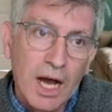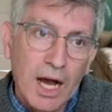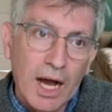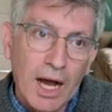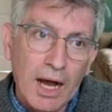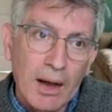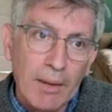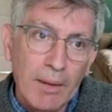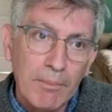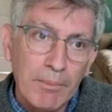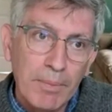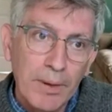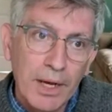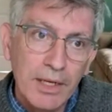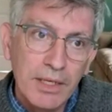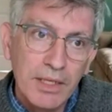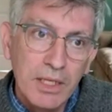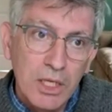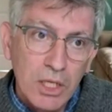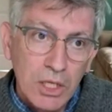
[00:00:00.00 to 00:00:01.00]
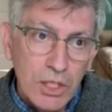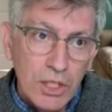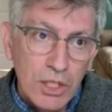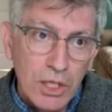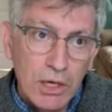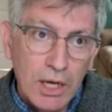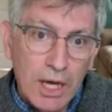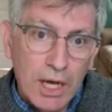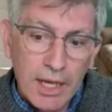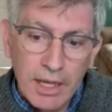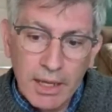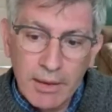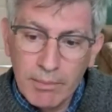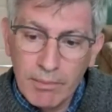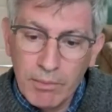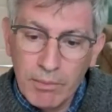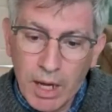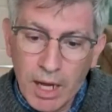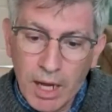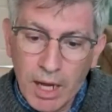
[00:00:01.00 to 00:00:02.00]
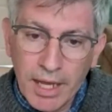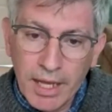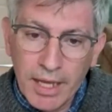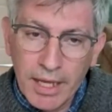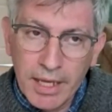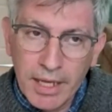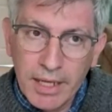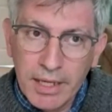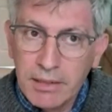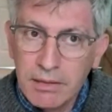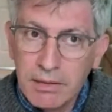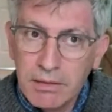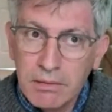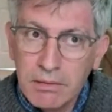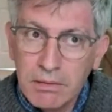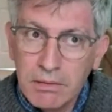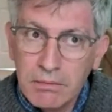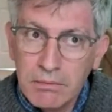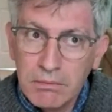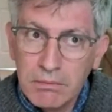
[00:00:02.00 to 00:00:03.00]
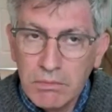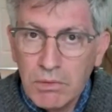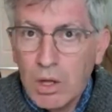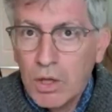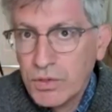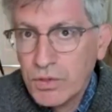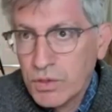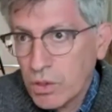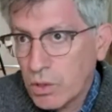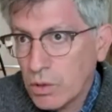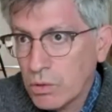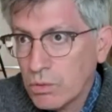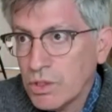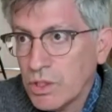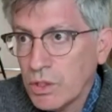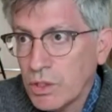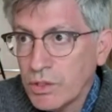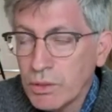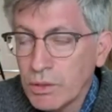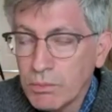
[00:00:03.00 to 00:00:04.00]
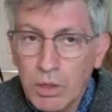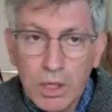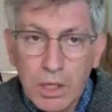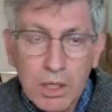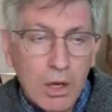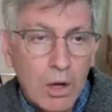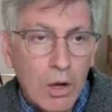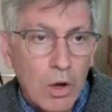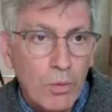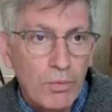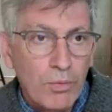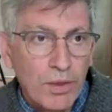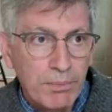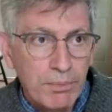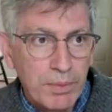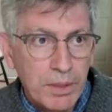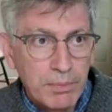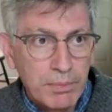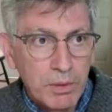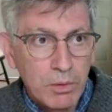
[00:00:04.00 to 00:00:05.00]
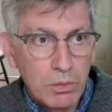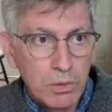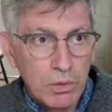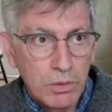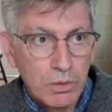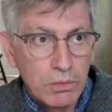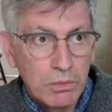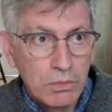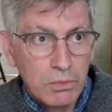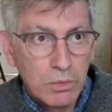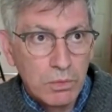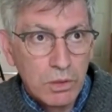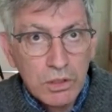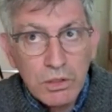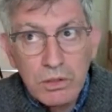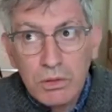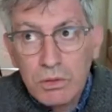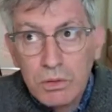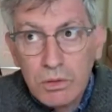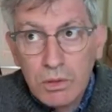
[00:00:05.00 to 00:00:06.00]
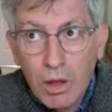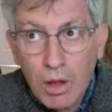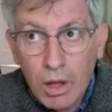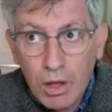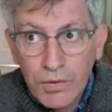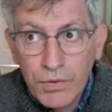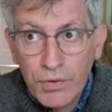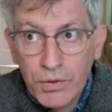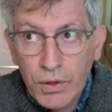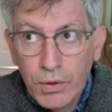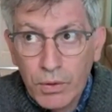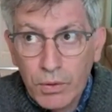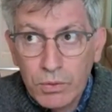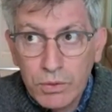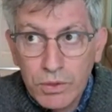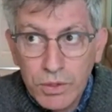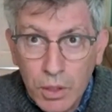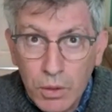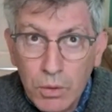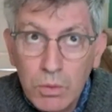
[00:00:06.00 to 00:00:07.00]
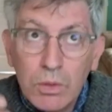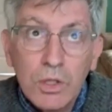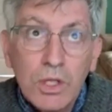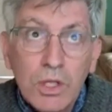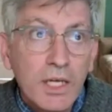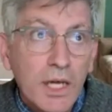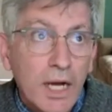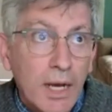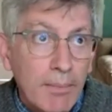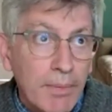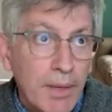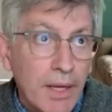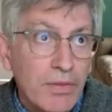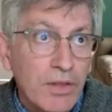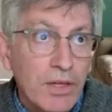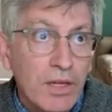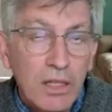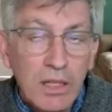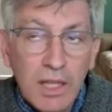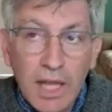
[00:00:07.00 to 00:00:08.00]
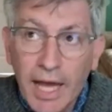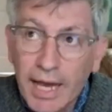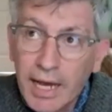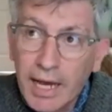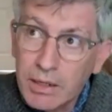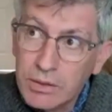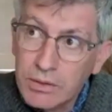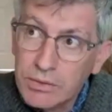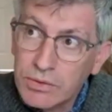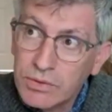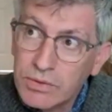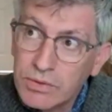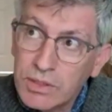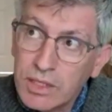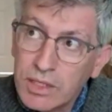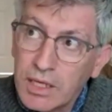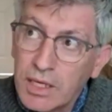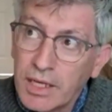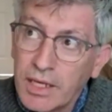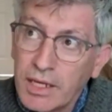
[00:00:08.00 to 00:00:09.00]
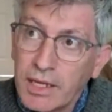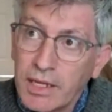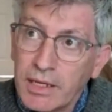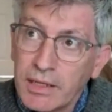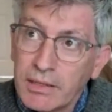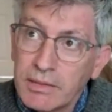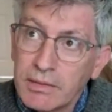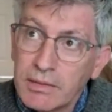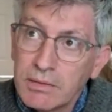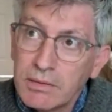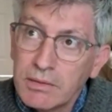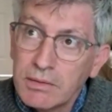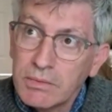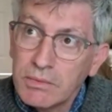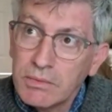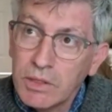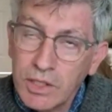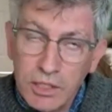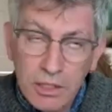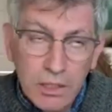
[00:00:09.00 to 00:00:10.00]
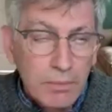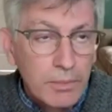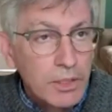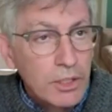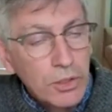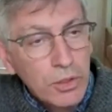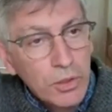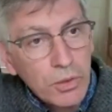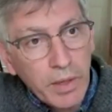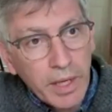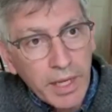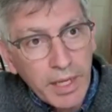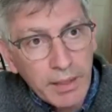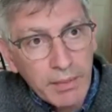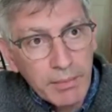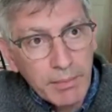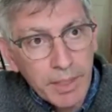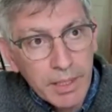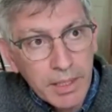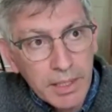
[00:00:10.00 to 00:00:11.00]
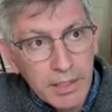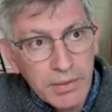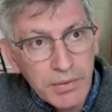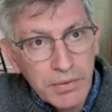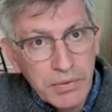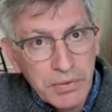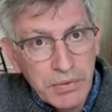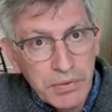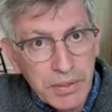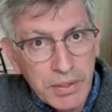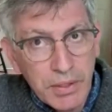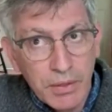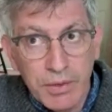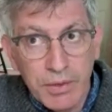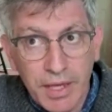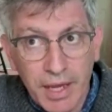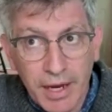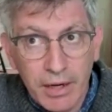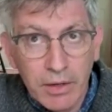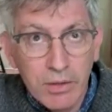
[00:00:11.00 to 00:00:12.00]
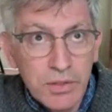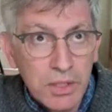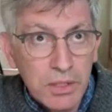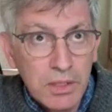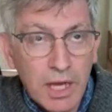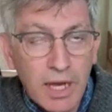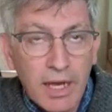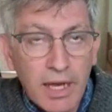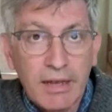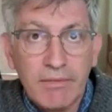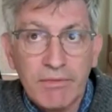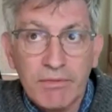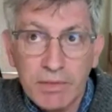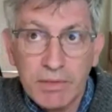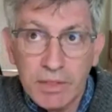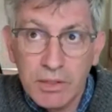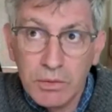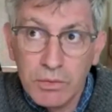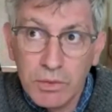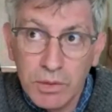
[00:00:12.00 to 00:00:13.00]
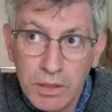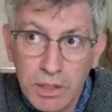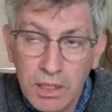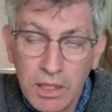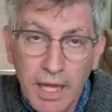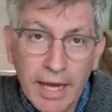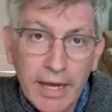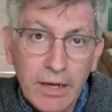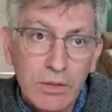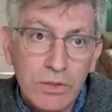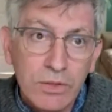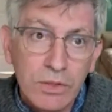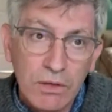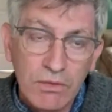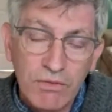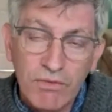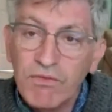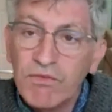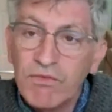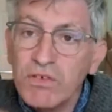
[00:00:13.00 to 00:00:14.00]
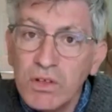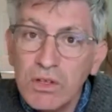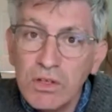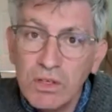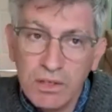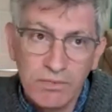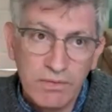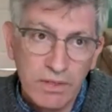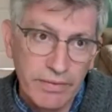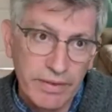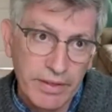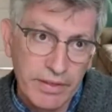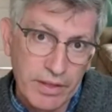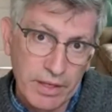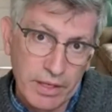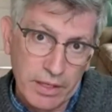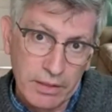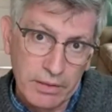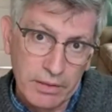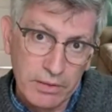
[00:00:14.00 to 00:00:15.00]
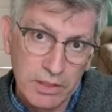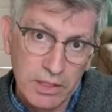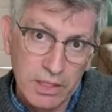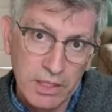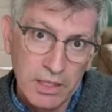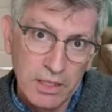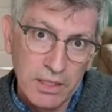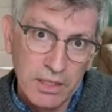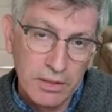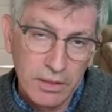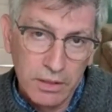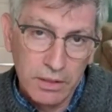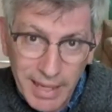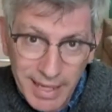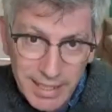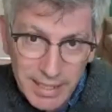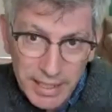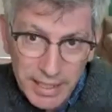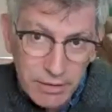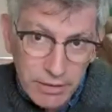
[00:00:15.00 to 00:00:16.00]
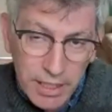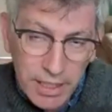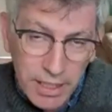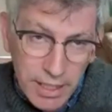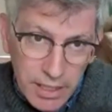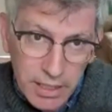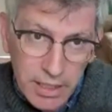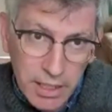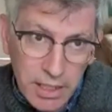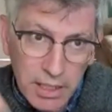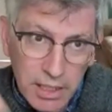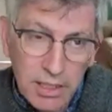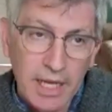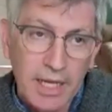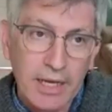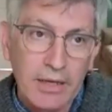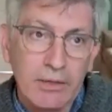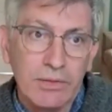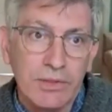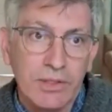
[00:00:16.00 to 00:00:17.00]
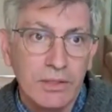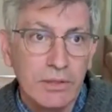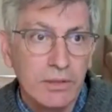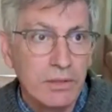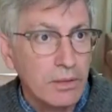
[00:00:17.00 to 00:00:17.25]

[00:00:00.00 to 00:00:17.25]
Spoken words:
But, I also, in the book, hope that people will also, look up at the clouds and look at them in a new way because, the air is alive. The clouds are full of living things. There are bacteria eating clouds, and the